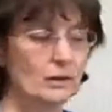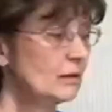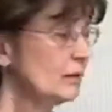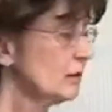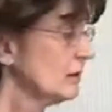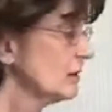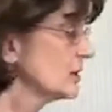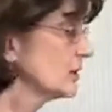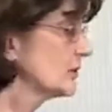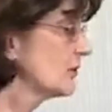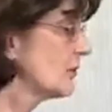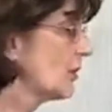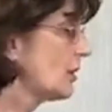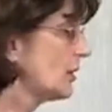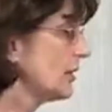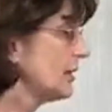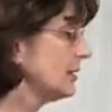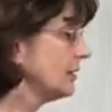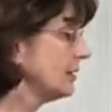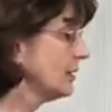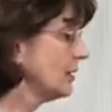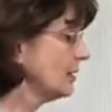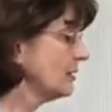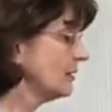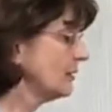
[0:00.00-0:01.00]

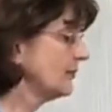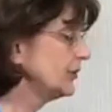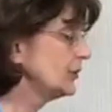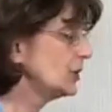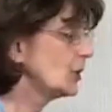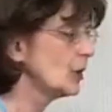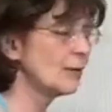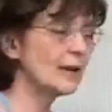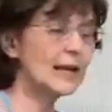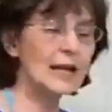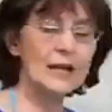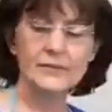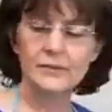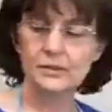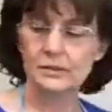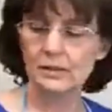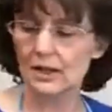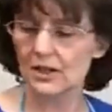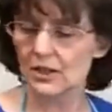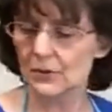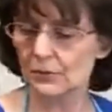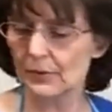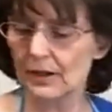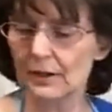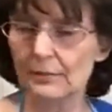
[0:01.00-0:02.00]
And if you don't have a
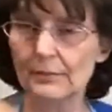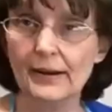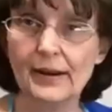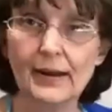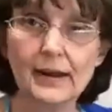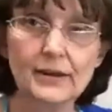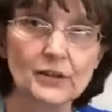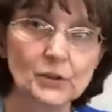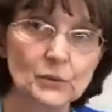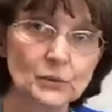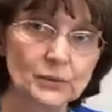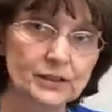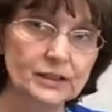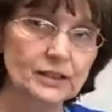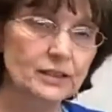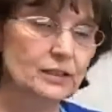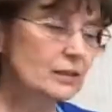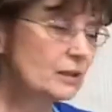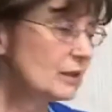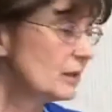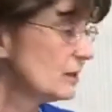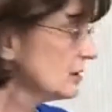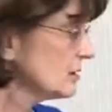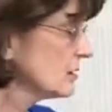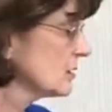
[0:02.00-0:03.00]
Scotch-Brite pad and you want to get
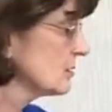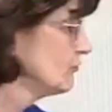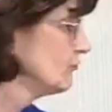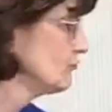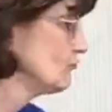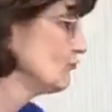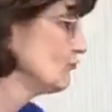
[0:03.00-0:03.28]
these,